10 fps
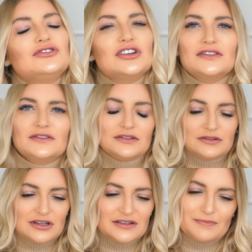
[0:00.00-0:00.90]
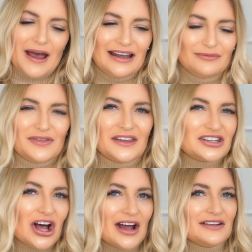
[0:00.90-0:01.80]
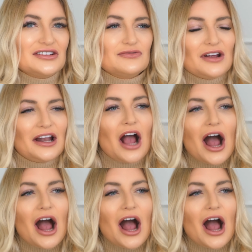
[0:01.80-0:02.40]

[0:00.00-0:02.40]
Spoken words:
just battling with the tiredness really.